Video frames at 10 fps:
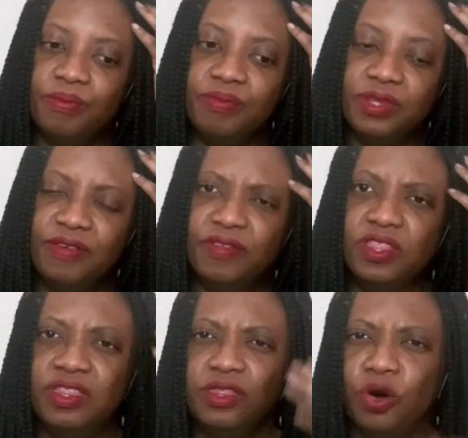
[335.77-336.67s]

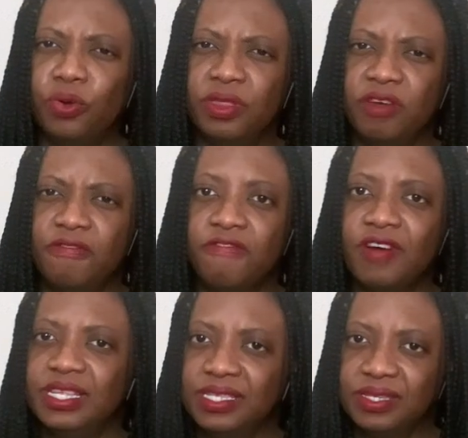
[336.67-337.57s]
even though they're
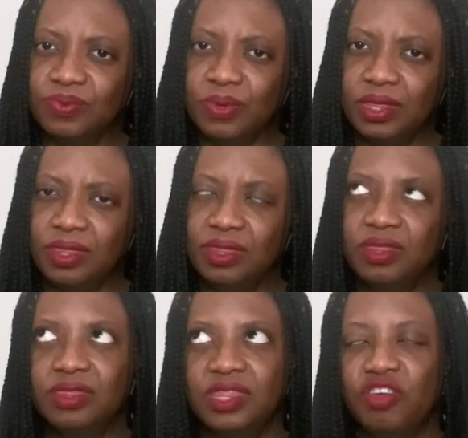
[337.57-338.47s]

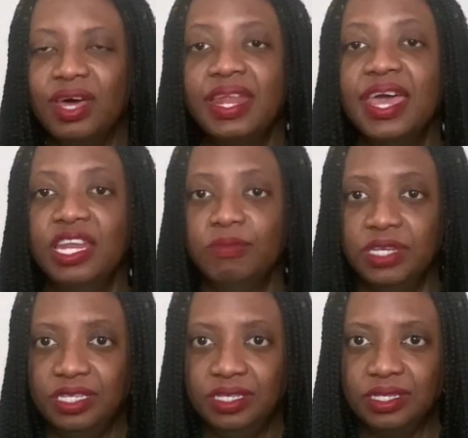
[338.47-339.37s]
not
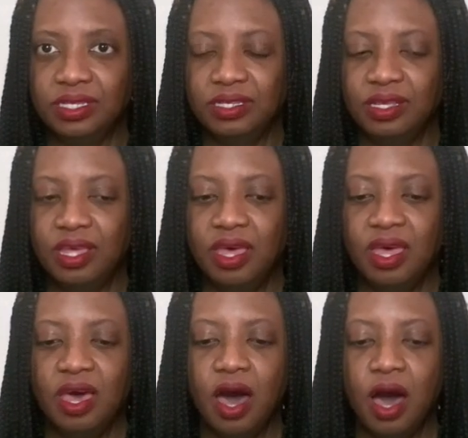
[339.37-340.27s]
enemies.
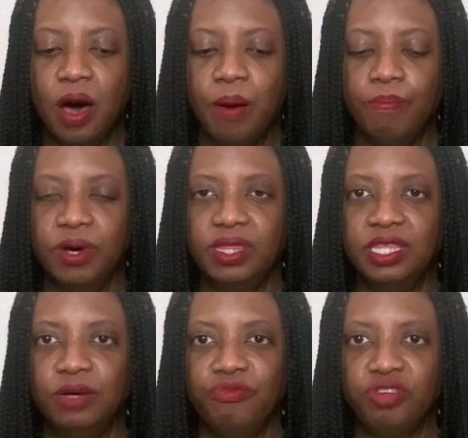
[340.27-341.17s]
But
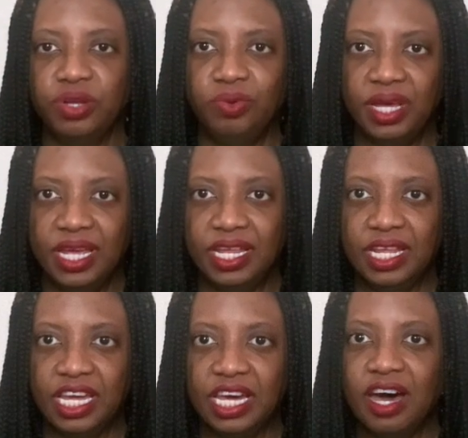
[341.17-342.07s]
them reuniting
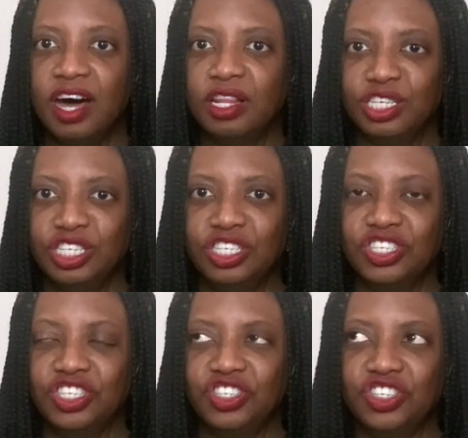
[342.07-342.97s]
in college,
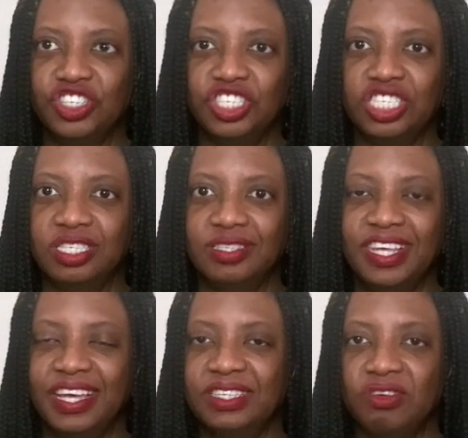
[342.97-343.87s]
it just
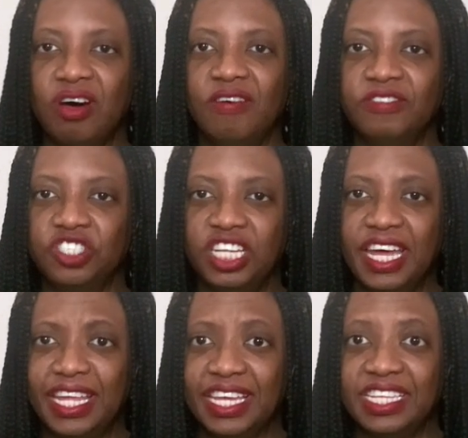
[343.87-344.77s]
kicks off
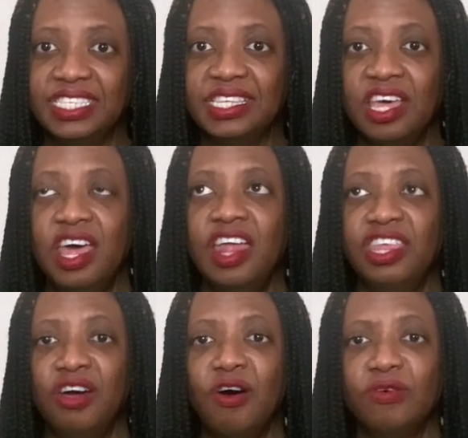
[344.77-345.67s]
shenanigans.
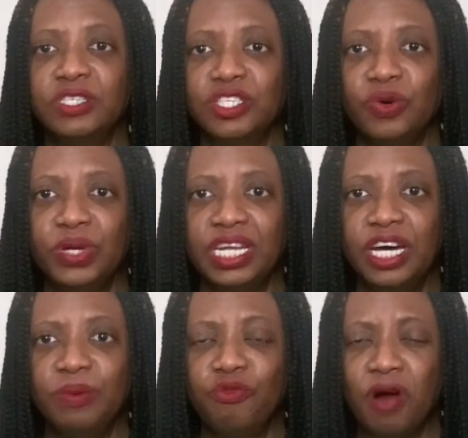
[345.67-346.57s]
They're also in
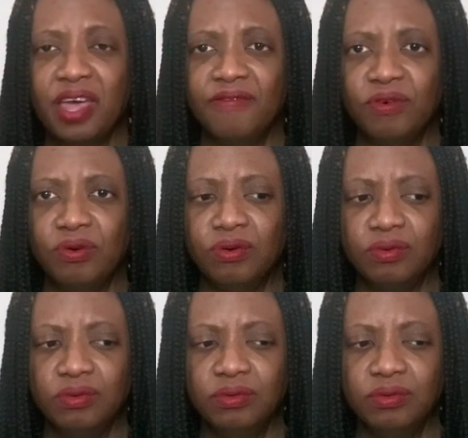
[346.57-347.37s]
rival